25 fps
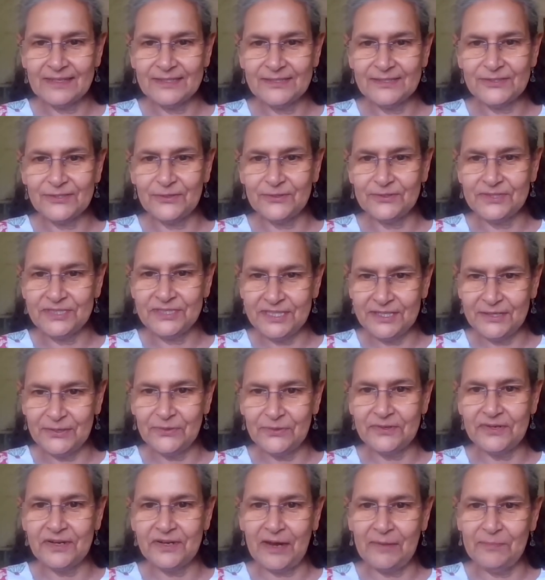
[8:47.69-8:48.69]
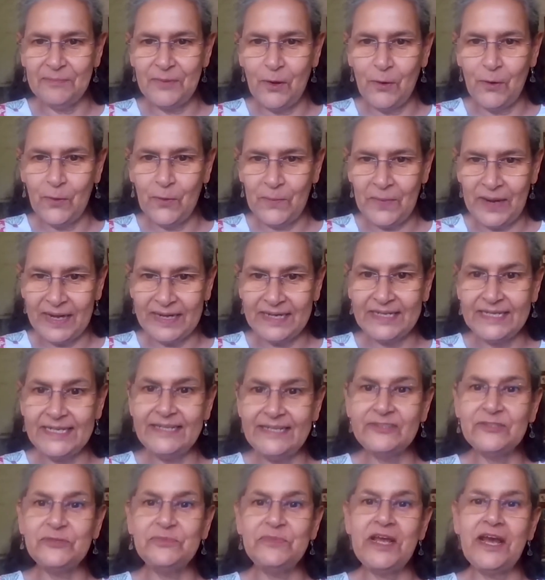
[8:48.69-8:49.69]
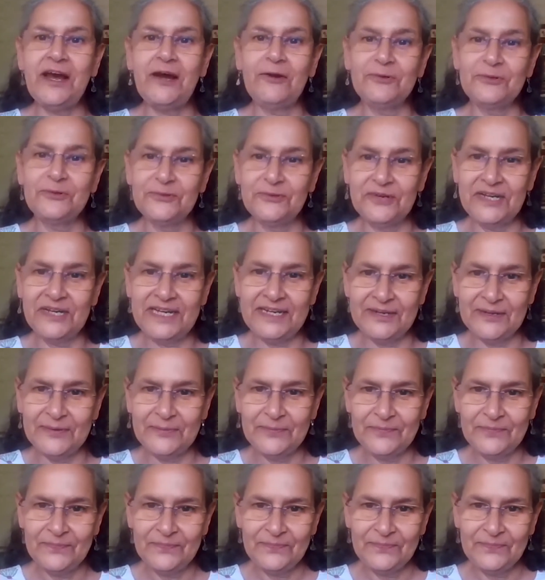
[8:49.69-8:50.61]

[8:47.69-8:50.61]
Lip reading: so she could come home and teach me how to read.